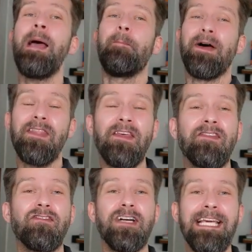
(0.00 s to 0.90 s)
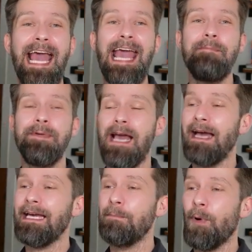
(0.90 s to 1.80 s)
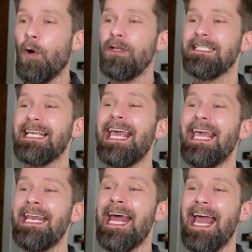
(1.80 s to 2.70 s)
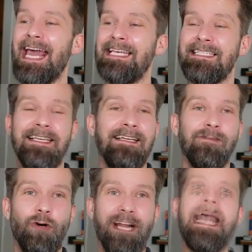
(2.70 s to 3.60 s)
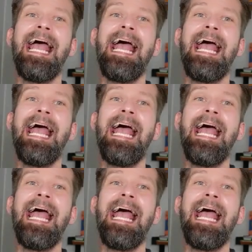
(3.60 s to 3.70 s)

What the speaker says: but three API endpoints in a single run.